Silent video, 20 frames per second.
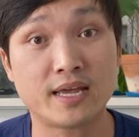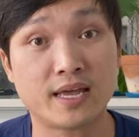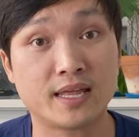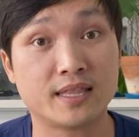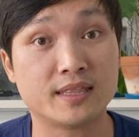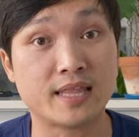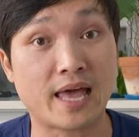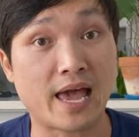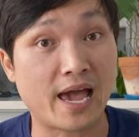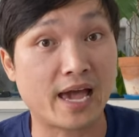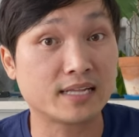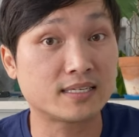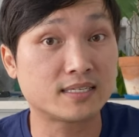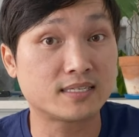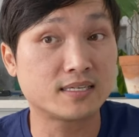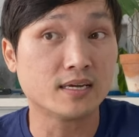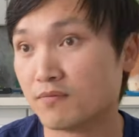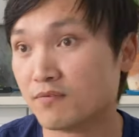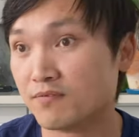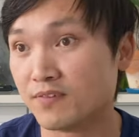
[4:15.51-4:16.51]
And that
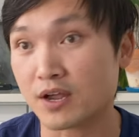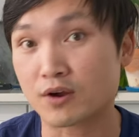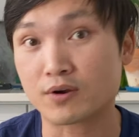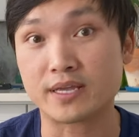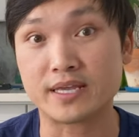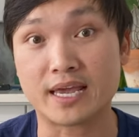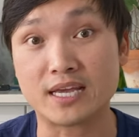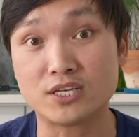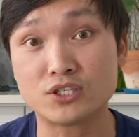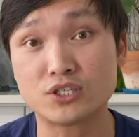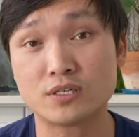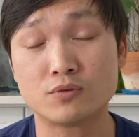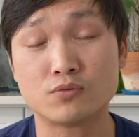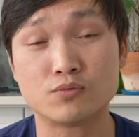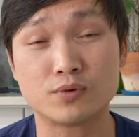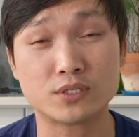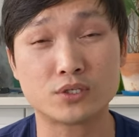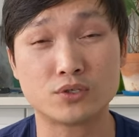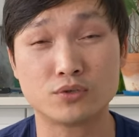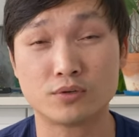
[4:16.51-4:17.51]
variation in
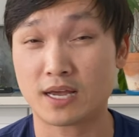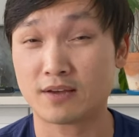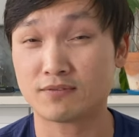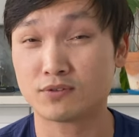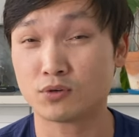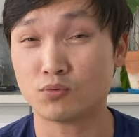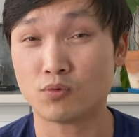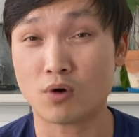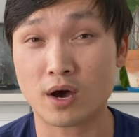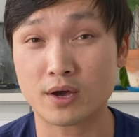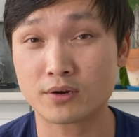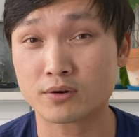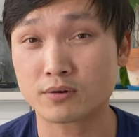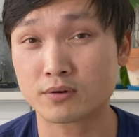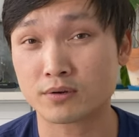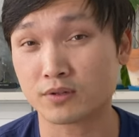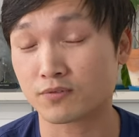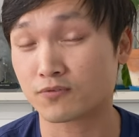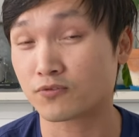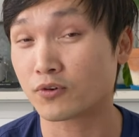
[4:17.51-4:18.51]
which you'll have to water
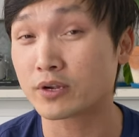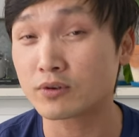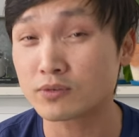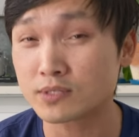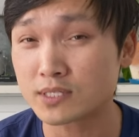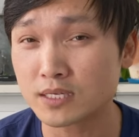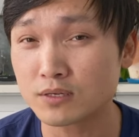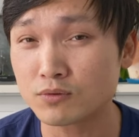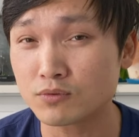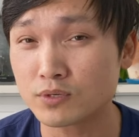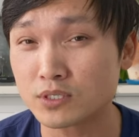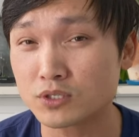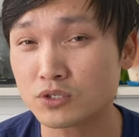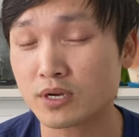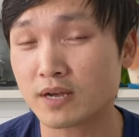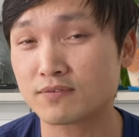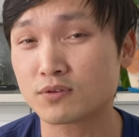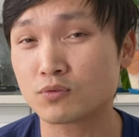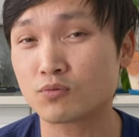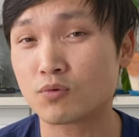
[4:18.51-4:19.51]
or the frequency which you
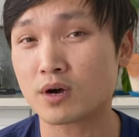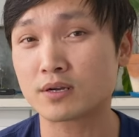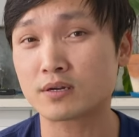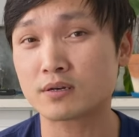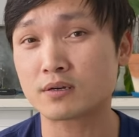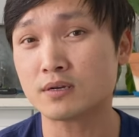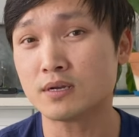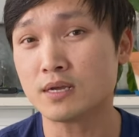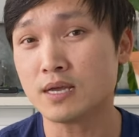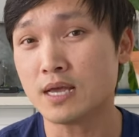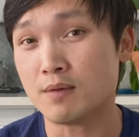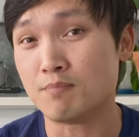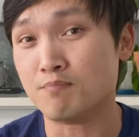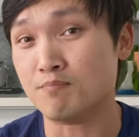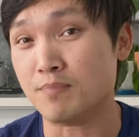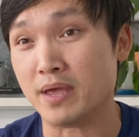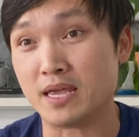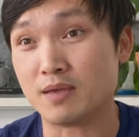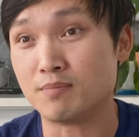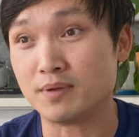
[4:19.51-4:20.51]
have to water
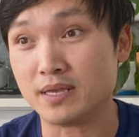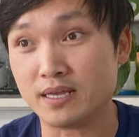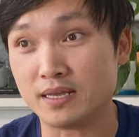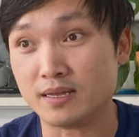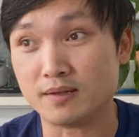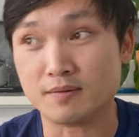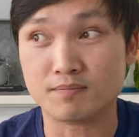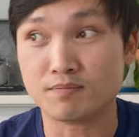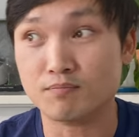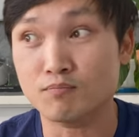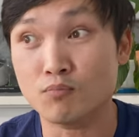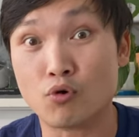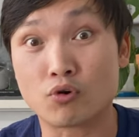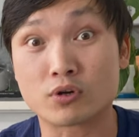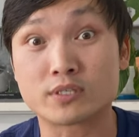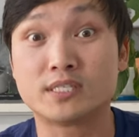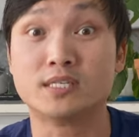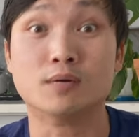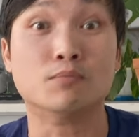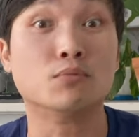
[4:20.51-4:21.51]
may be more
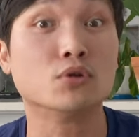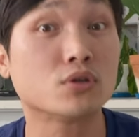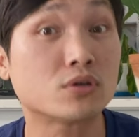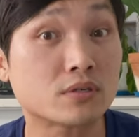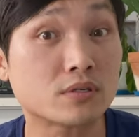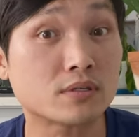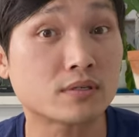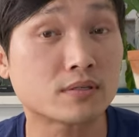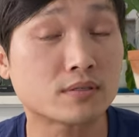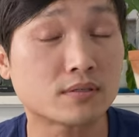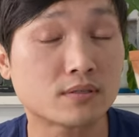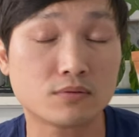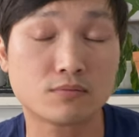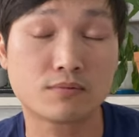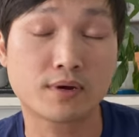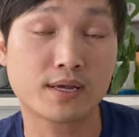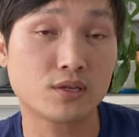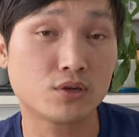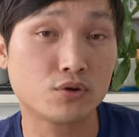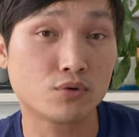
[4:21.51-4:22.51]
similar to
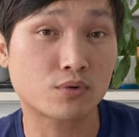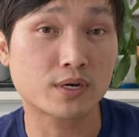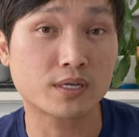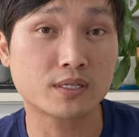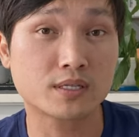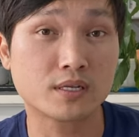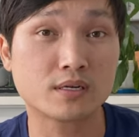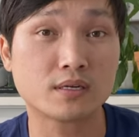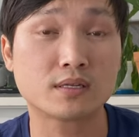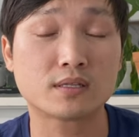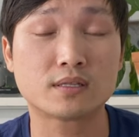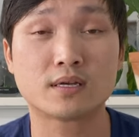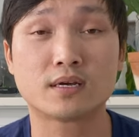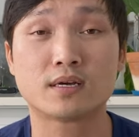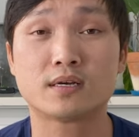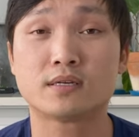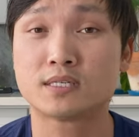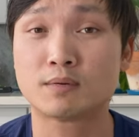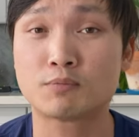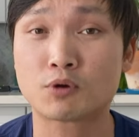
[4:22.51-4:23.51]
when you were in the,
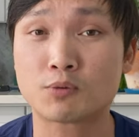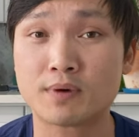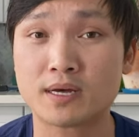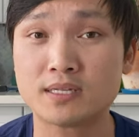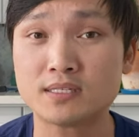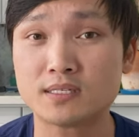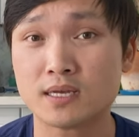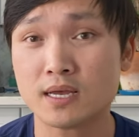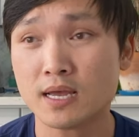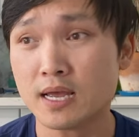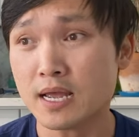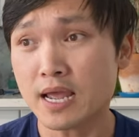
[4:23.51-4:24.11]
the summer months.